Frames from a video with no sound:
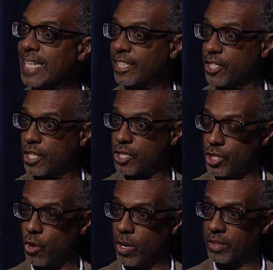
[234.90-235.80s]
that just a
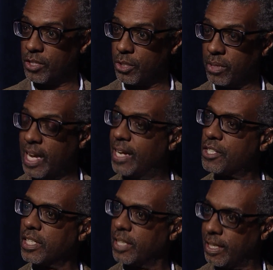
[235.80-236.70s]
start, the two
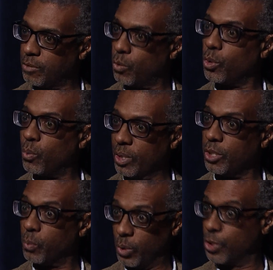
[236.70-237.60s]
thousand, and you,
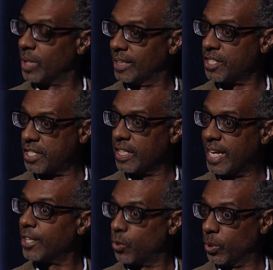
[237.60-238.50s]
would you like to see that
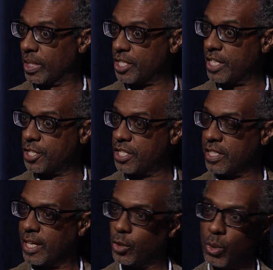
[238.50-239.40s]
in your organization, see
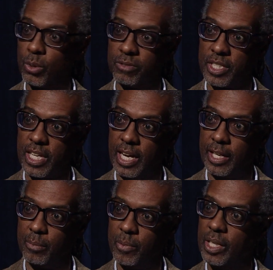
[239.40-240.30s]
that grow over time?